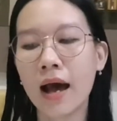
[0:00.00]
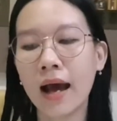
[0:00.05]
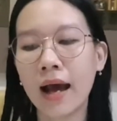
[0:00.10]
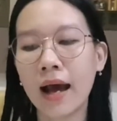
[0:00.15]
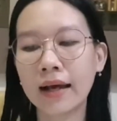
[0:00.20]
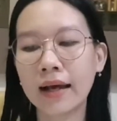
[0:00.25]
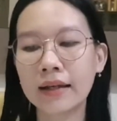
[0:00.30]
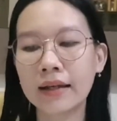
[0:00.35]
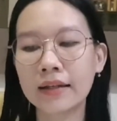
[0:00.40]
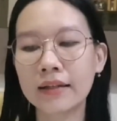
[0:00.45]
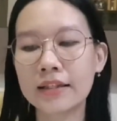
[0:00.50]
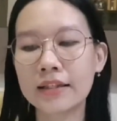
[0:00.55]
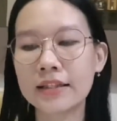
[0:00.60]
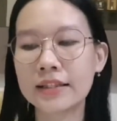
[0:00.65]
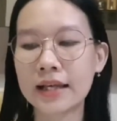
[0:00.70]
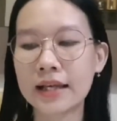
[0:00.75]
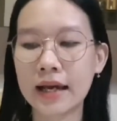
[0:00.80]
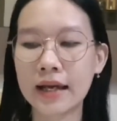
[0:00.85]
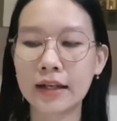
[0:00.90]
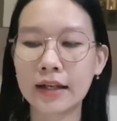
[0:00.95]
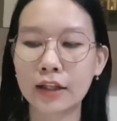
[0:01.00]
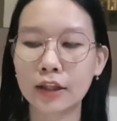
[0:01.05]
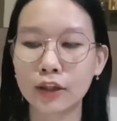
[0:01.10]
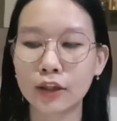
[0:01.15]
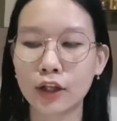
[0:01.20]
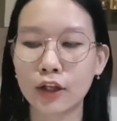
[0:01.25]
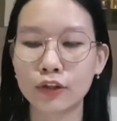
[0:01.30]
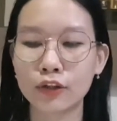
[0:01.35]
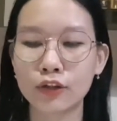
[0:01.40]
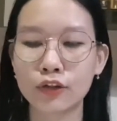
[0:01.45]
I decided
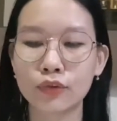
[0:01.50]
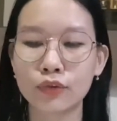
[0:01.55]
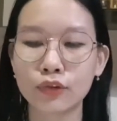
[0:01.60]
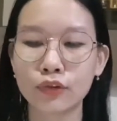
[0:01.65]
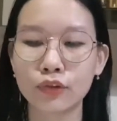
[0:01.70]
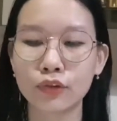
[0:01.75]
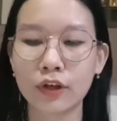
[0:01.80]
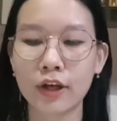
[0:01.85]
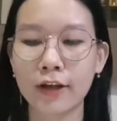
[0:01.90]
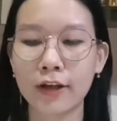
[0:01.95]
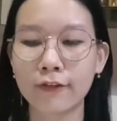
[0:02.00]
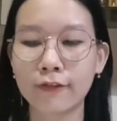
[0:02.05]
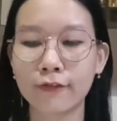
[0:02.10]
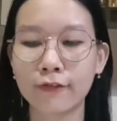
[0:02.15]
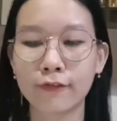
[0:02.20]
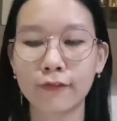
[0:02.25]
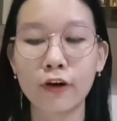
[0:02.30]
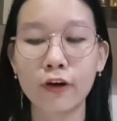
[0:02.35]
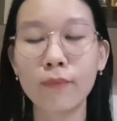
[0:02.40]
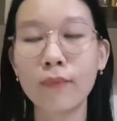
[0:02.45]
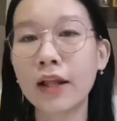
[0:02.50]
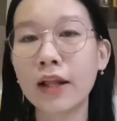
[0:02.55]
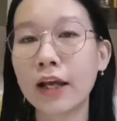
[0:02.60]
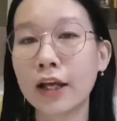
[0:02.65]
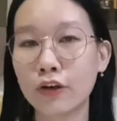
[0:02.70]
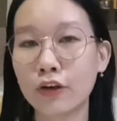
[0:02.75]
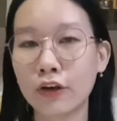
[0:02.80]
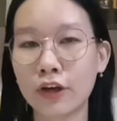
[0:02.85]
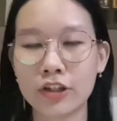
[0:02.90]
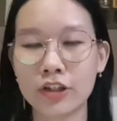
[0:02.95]
not to get formal
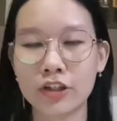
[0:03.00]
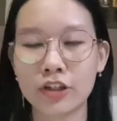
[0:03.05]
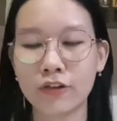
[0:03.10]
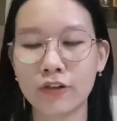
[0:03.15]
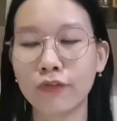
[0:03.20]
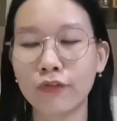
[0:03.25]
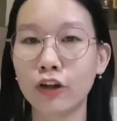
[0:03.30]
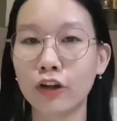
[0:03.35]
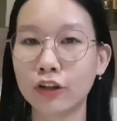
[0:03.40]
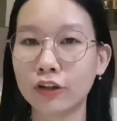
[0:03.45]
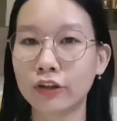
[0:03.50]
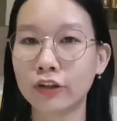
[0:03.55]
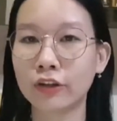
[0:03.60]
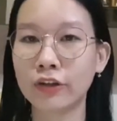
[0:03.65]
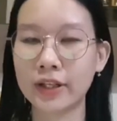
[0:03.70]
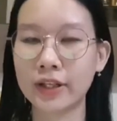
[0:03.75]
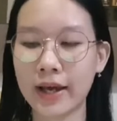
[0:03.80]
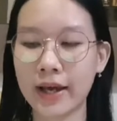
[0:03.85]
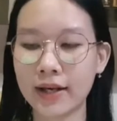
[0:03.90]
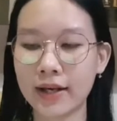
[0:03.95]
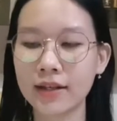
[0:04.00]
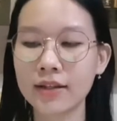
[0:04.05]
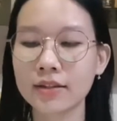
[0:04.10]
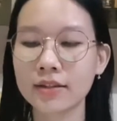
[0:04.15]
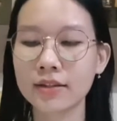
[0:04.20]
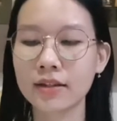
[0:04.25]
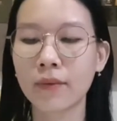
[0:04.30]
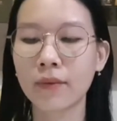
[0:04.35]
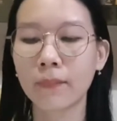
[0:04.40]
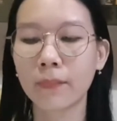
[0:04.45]
education for 3
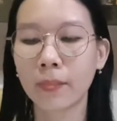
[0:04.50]
years.